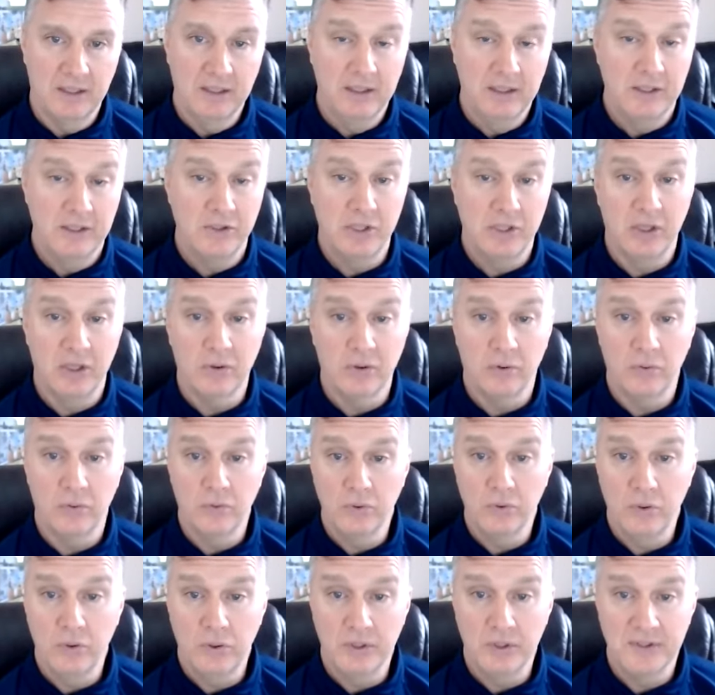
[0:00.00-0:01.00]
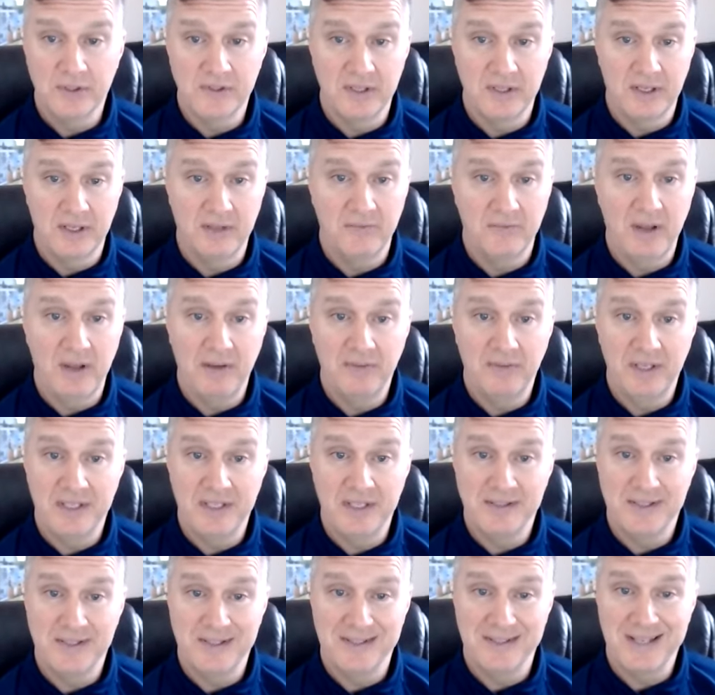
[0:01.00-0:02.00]
The general rule is that if
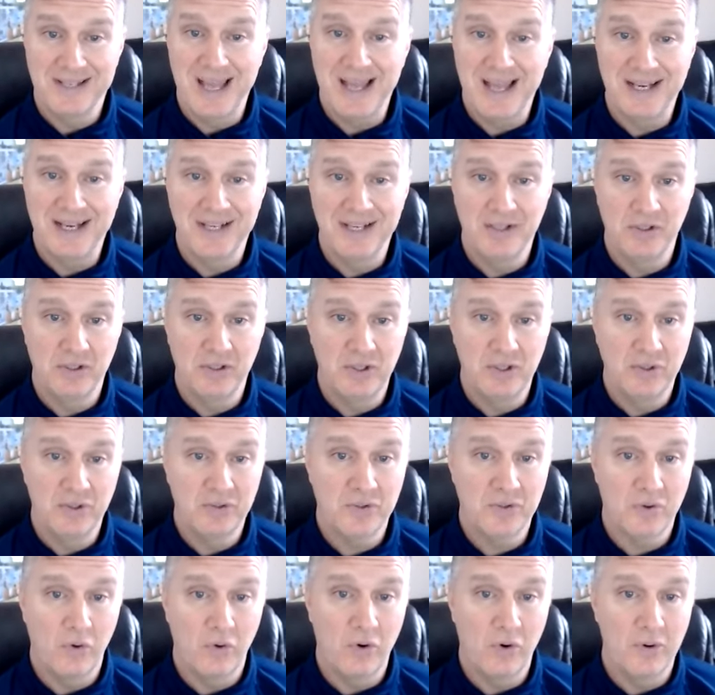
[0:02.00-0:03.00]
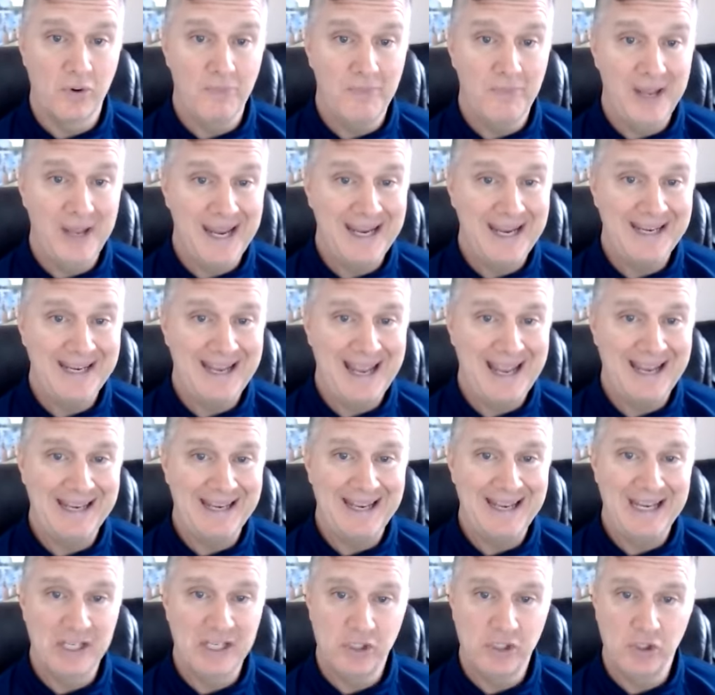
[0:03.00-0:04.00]
evidence is not introduced or made an
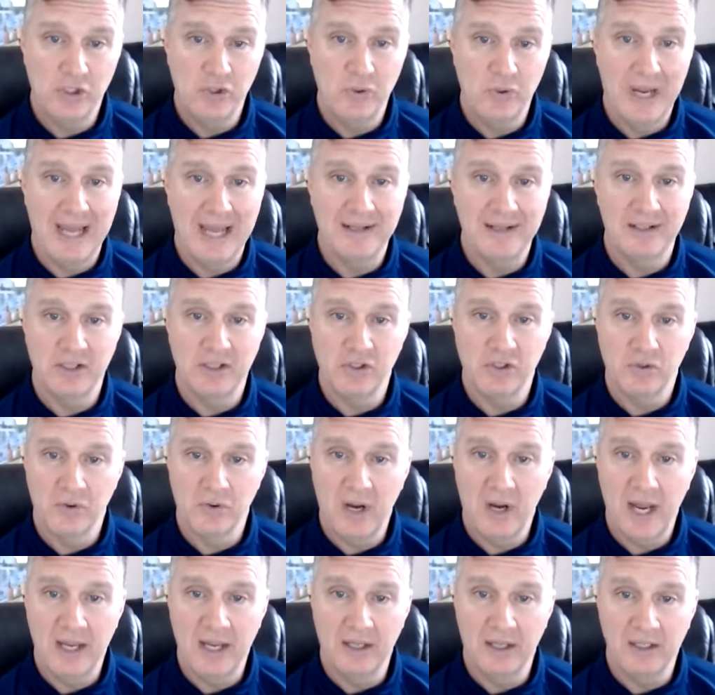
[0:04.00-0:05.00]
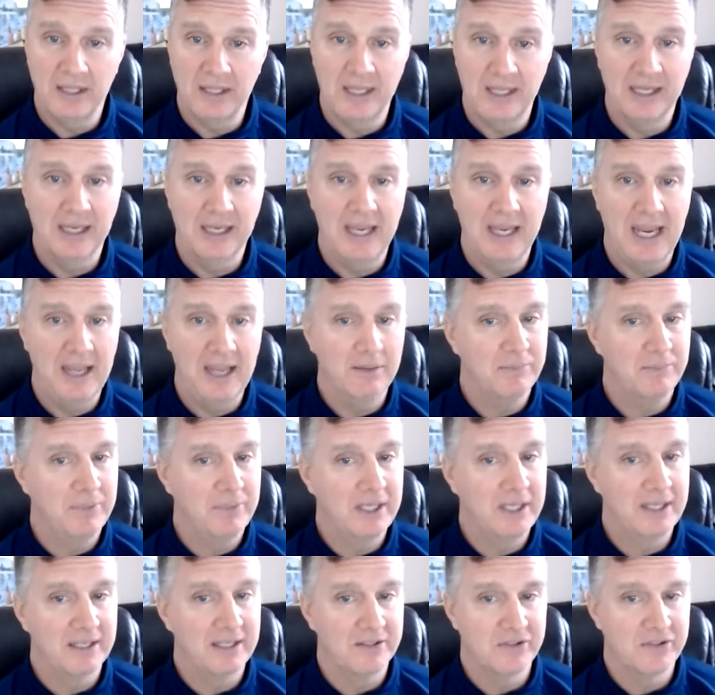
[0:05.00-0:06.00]
issue at the trial, it can't
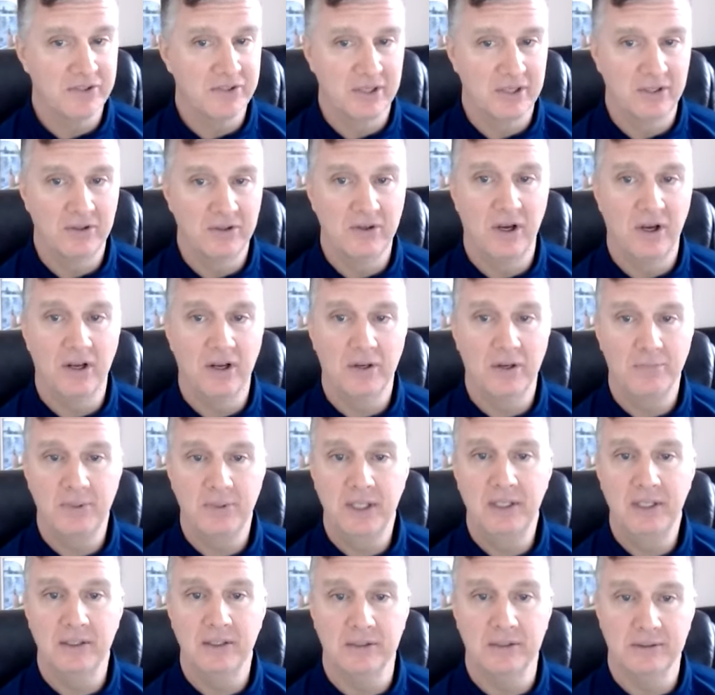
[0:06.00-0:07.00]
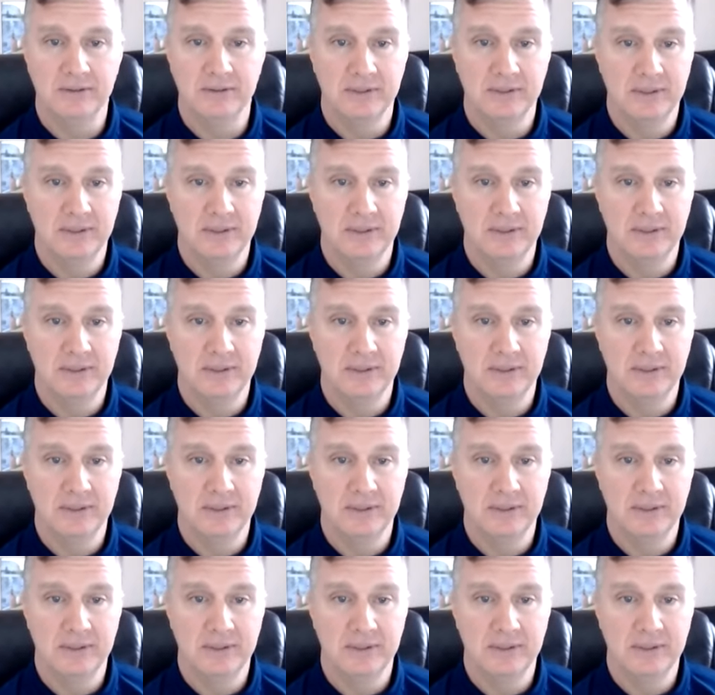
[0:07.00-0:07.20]
be considered on appeal.